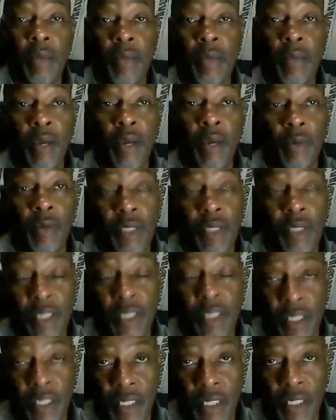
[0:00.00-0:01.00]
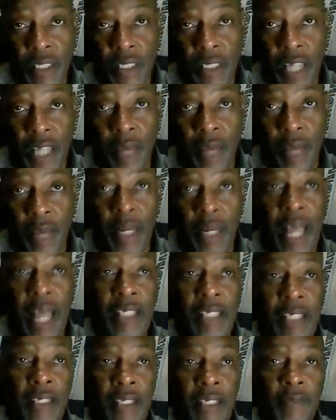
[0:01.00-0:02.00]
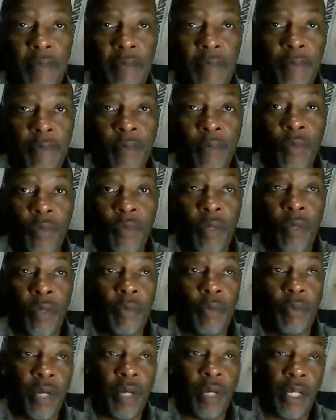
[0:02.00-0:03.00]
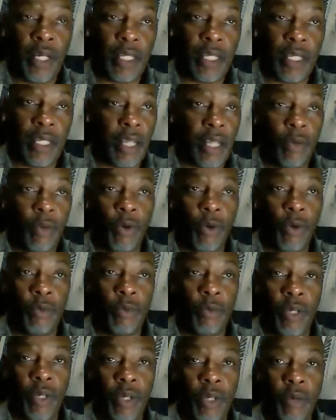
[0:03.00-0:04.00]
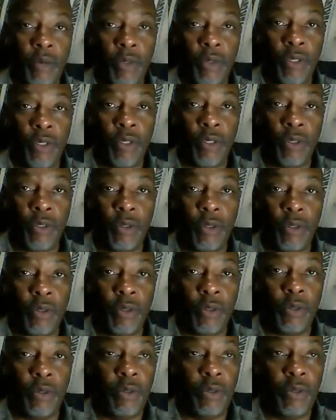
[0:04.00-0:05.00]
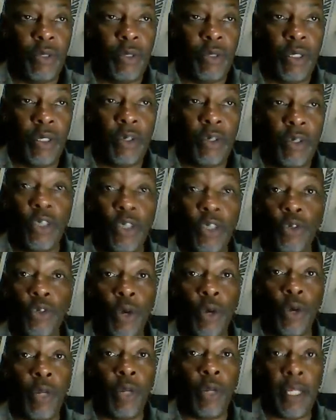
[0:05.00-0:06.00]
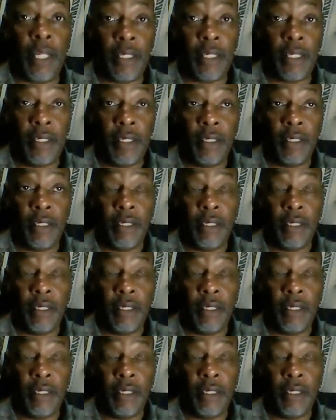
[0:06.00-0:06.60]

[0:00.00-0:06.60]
They may be able to destabilize it, but they won't be able to control it.